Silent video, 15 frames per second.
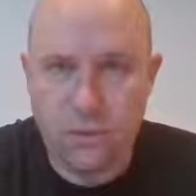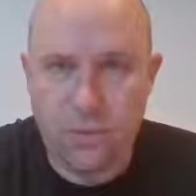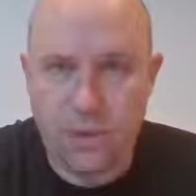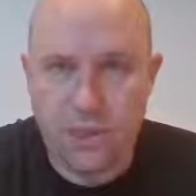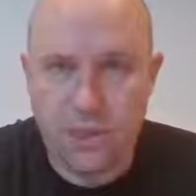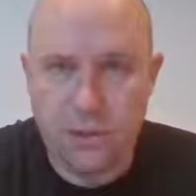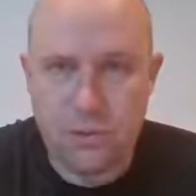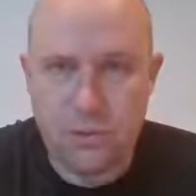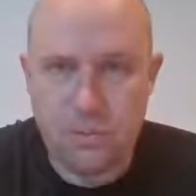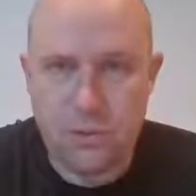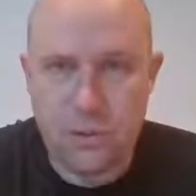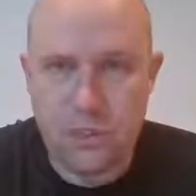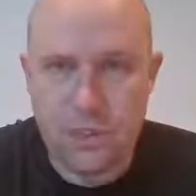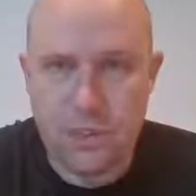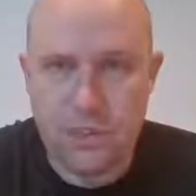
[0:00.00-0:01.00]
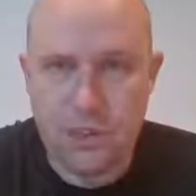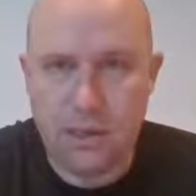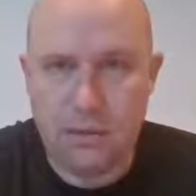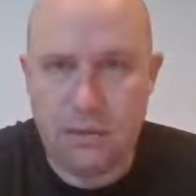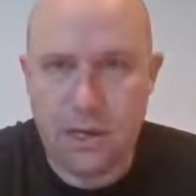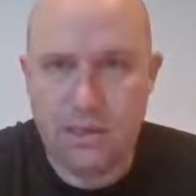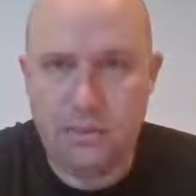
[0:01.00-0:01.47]
to make sure we put these the
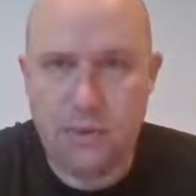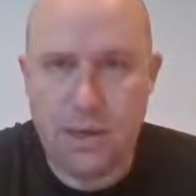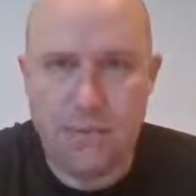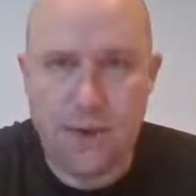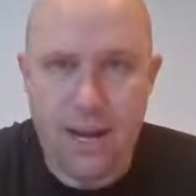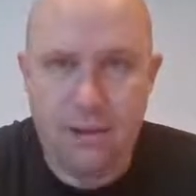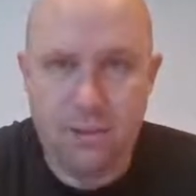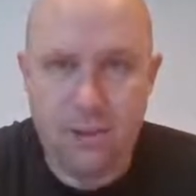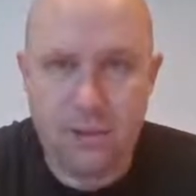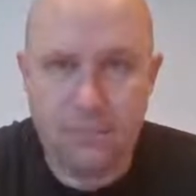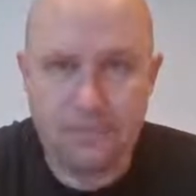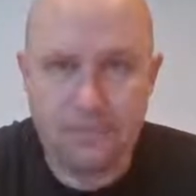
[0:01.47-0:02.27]
correct way round.